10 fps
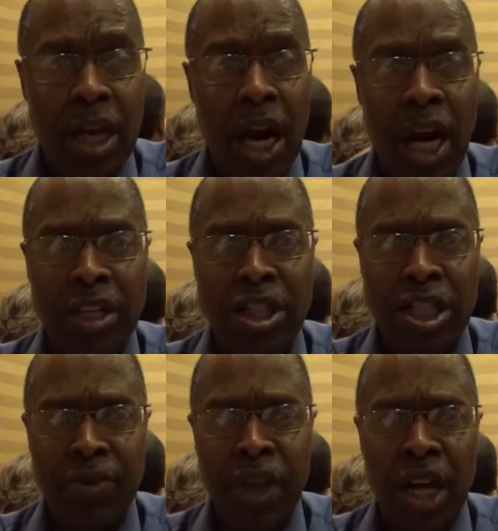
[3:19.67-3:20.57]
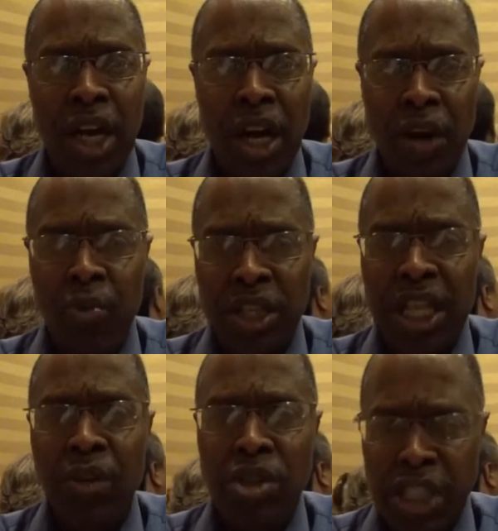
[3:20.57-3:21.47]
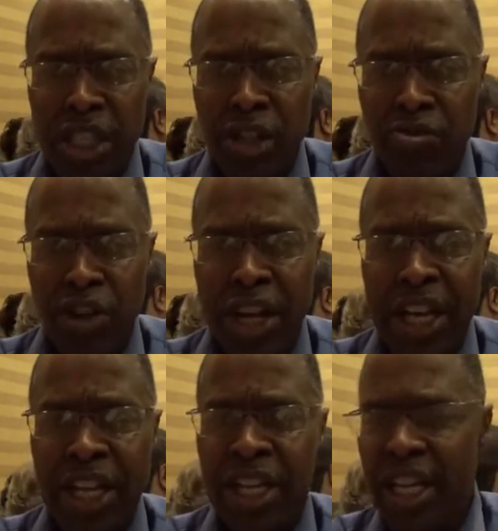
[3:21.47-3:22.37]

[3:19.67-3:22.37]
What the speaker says: because when he was in the ring,